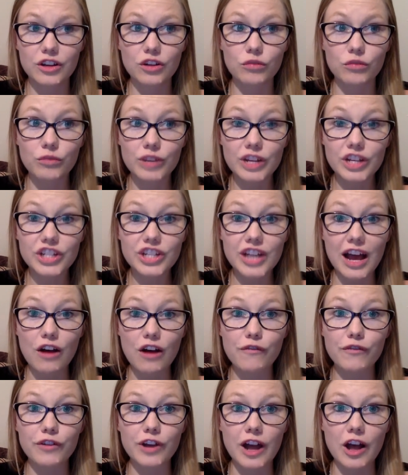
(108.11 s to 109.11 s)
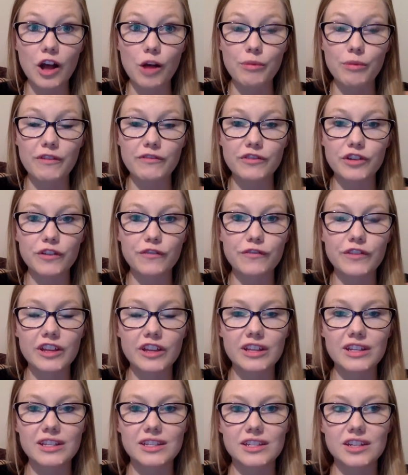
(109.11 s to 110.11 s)
Reach out for help. If you're
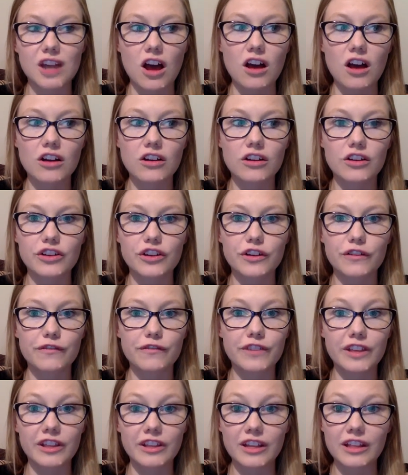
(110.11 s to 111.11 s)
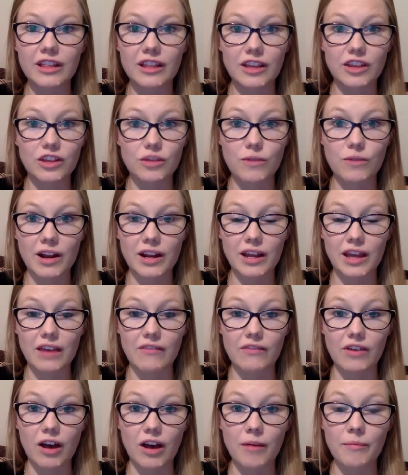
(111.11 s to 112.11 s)
feeling stuck or you're feeling like you want to
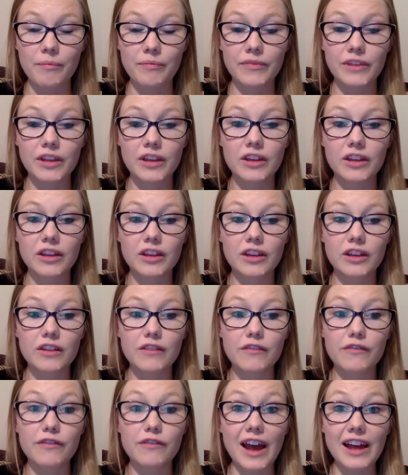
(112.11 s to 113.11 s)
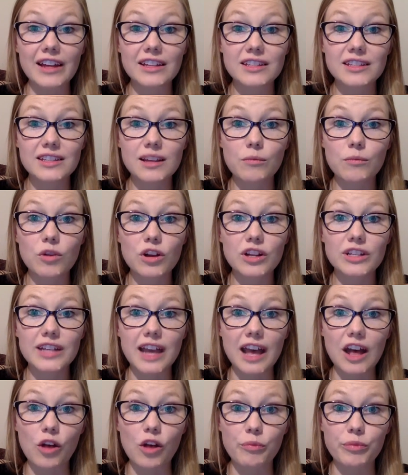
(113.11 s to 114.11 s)
give up, find someone to
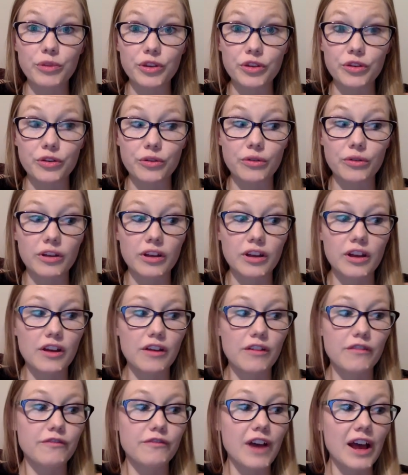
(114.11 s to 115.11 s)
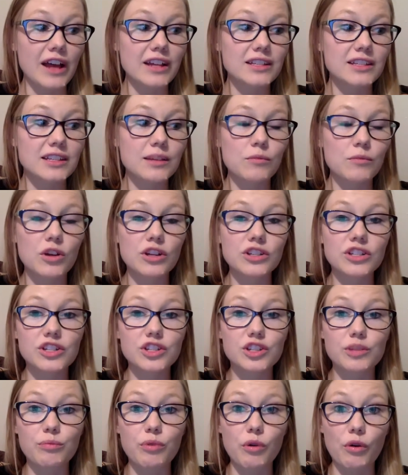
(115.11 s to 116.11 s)
help you. Find someone to
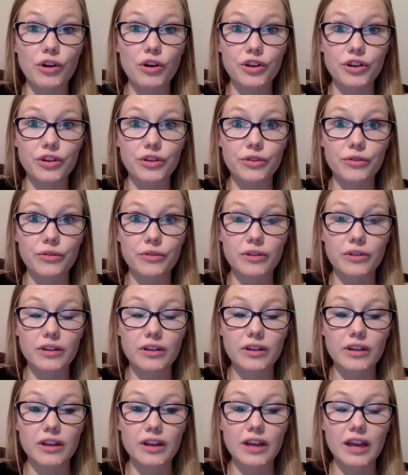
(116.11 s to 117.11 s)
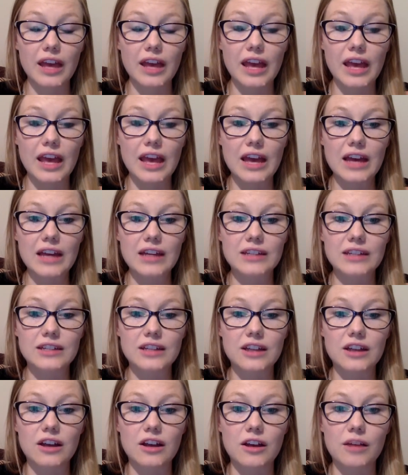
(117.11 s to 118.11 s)
support you. And
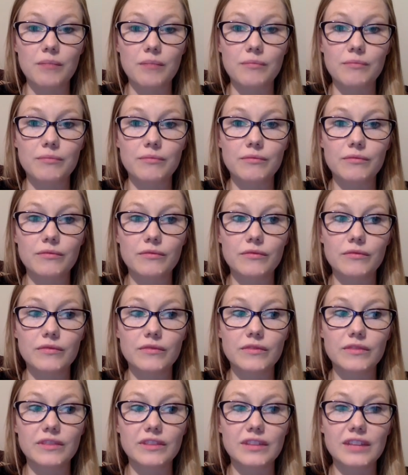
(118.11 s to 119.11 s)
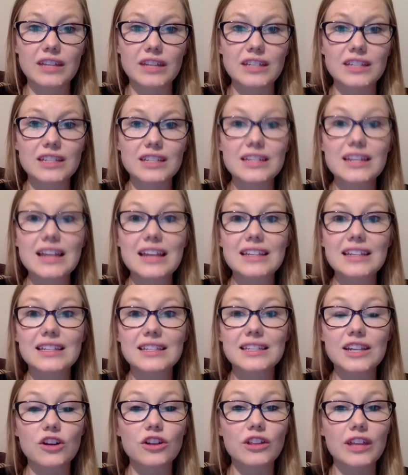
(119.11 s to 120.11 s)
that doesn't
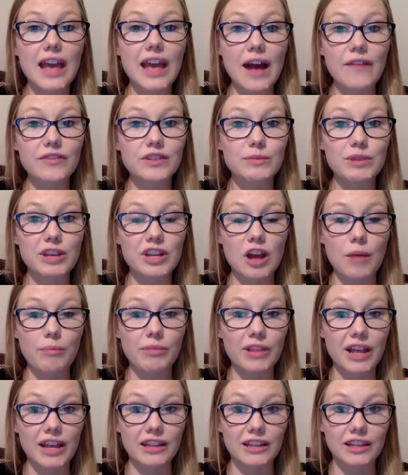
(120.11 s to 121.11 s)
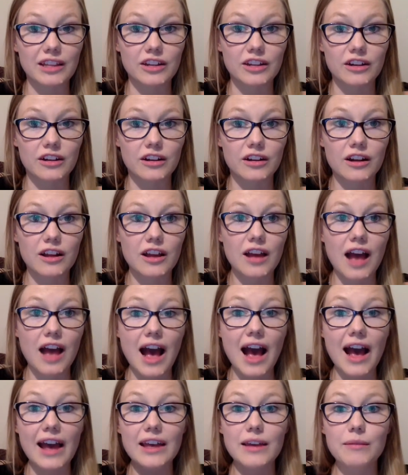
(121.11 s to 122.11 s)
necessarily have to be an upline leader.
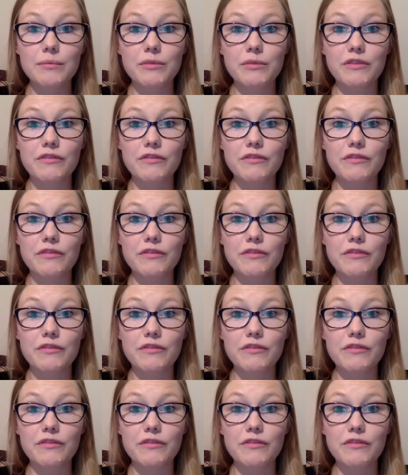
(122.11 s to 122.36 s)
I am